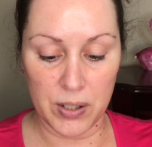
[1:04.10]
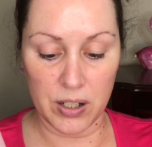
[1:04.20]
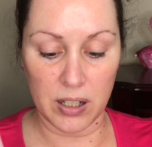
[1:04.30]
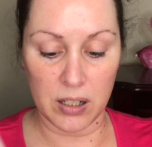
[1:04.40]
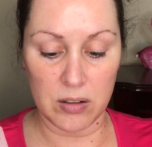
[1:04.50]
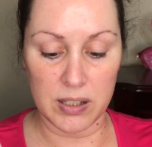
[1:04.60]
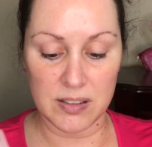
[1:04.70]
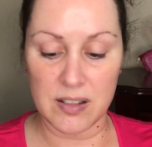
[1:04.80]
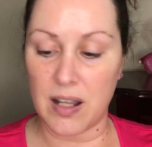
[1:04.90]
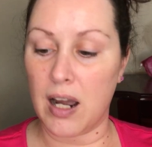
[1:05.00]
are going to go
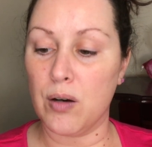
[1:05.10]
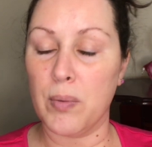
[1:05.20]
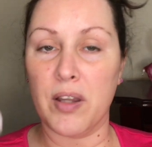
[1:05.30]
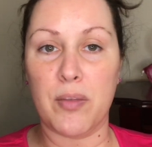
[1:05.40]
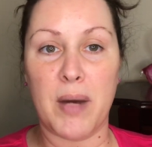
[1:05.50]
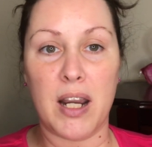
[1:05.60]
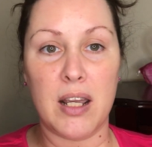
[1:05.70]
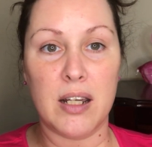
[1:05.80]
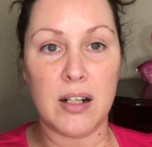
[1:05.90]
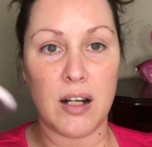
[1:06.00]
into that with my
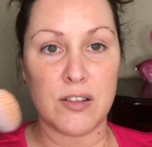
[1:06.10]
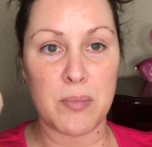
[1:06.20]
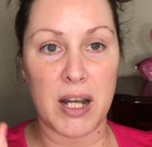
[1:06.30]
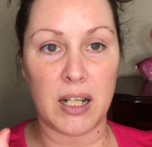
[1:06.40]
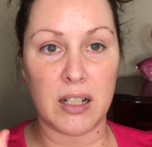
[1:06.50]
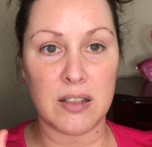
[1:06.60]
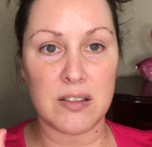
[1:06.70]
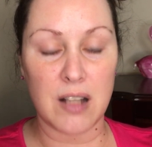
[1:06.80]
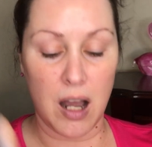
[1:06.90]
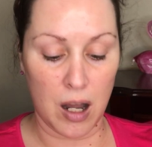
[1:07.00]
IT
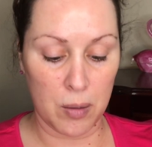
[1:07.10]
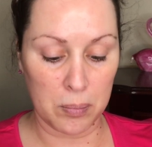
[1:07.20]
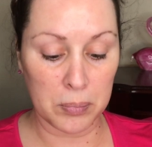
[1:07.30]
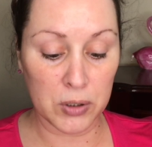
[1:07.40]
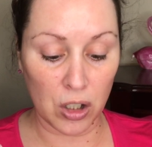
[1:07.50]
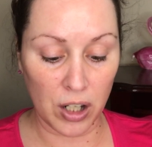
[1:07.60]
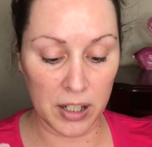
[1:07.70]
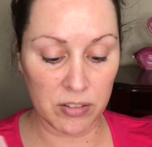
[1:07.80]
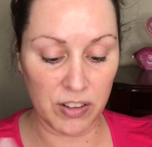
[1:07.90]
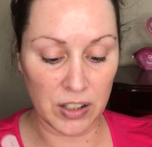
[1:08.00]
Cosmetics
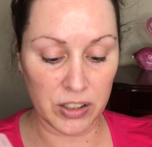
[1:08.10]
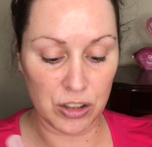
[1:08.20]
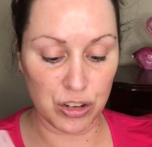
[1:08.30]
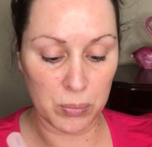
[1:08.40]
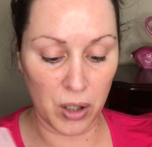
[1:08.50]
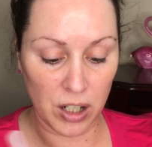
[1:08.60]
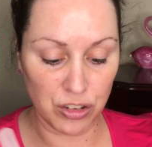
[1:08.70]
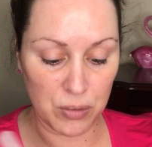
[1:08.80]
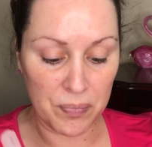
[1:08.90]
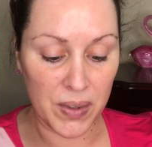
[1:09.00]
blurring foundation
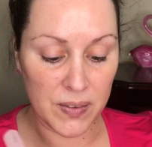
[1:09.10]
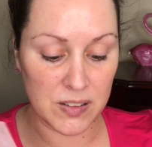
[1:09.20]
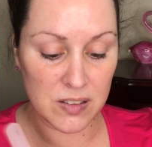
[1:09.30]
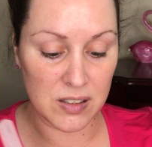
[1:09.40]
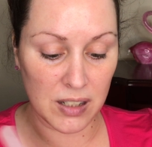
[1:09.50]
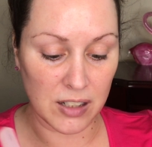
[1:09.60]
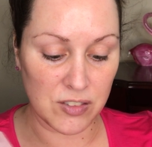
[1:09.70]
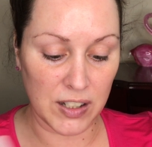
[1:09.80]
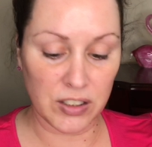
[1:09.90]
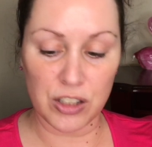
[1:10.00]
brush. This is a nice
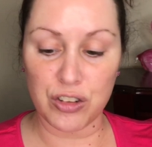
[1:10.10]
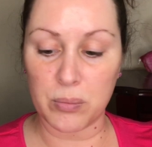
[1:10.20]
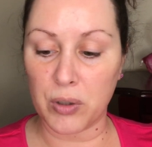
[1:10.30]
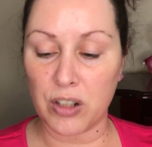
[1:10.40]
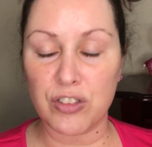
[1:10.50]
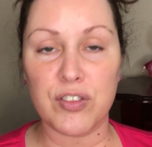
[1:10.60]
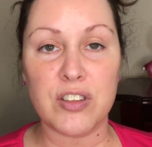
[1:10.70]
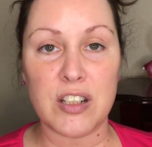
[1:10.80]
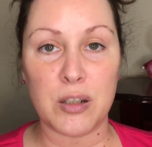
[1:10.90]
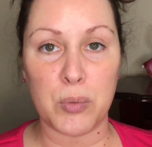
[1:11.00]
foundation brush for
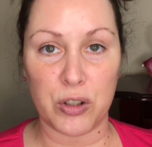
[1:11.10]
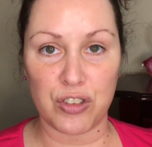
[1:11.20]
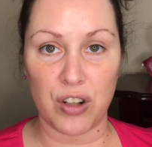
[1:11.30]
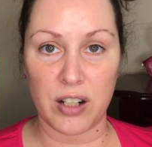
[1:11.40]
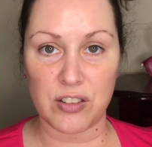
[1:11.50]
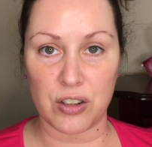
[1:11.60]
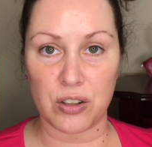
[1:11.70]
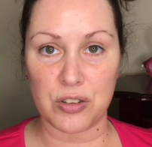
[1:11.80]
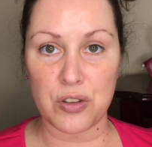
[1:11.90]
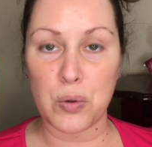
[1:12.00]
tinted
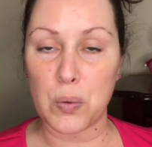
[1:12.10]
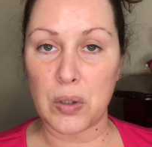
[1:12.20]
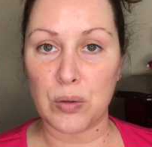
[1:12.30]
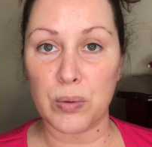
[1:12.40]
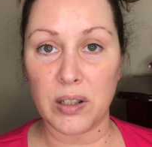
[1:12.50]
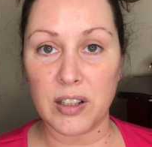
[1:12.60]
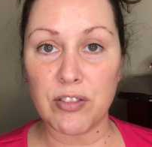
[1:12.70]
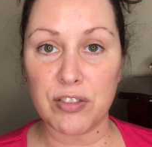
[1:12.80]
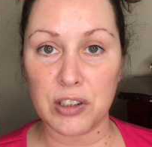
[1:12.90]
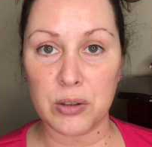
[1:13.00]
moisturizers or really
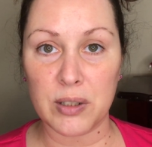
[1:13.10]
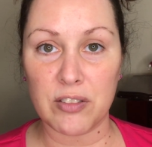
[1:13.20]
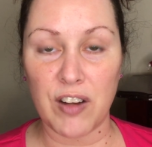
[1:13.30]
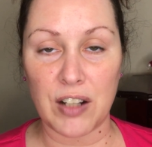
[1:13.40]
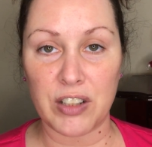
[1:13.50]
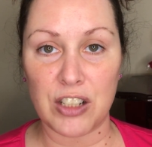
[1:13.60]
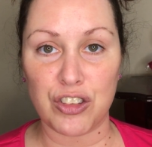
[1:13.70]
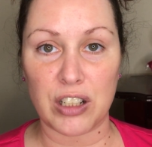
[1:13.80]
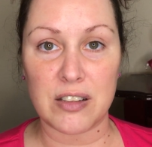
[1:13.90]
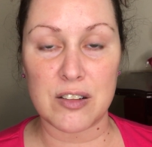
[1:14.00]
fluid
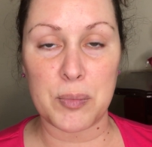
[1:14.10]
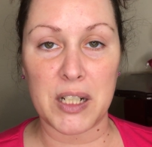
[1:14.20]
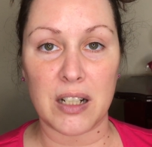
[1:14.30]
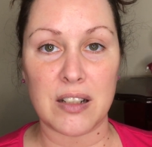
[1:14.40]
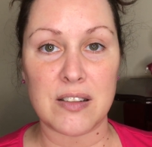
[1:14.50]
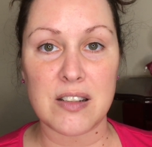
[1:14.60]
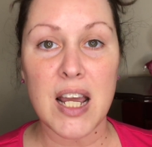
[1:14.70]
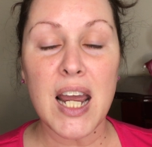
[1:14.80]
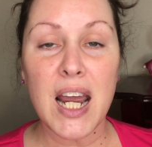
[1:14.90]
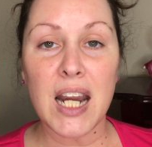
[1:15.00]
foundations because
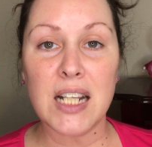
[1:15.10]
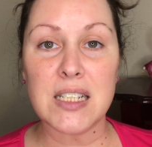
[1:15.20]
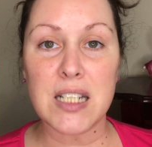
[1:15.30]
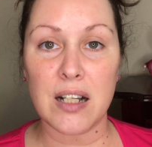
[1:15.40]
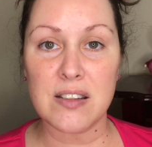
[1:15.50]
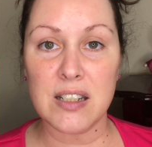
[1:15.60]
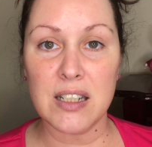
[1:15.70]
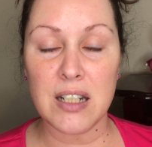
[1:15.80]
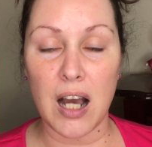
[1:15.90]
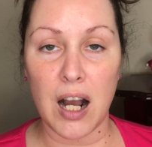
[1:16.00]
it
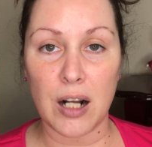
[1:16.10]
doesn't